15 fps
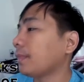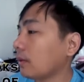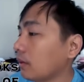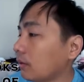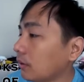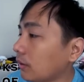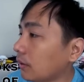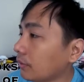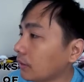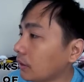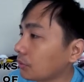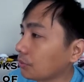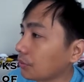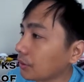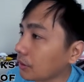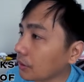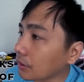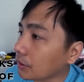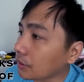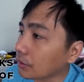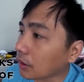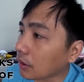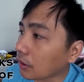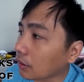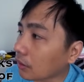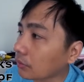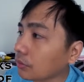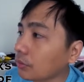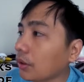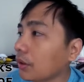and this one is
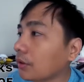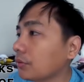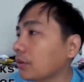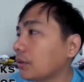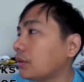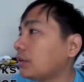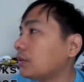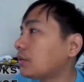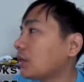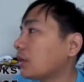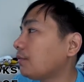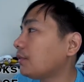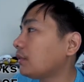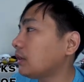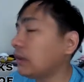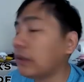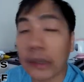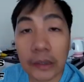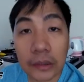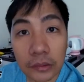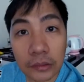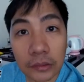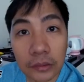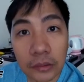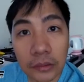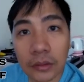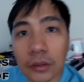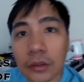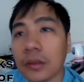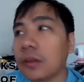270 yen.
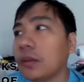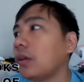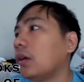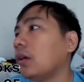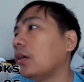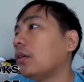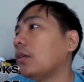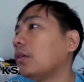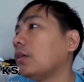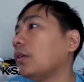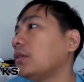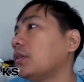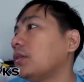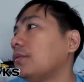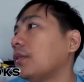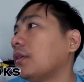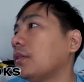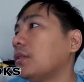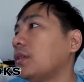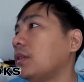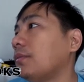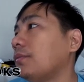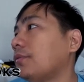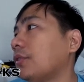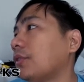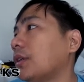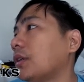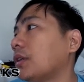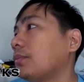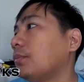It's very cheap for
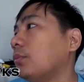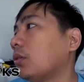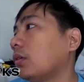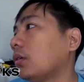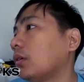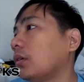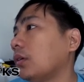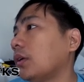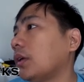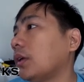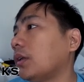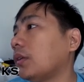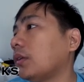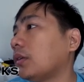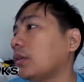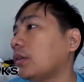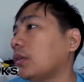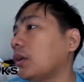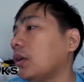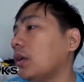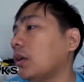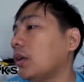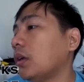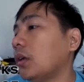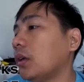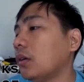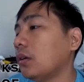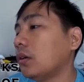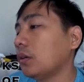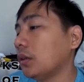this book, and
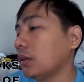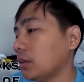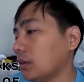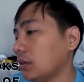it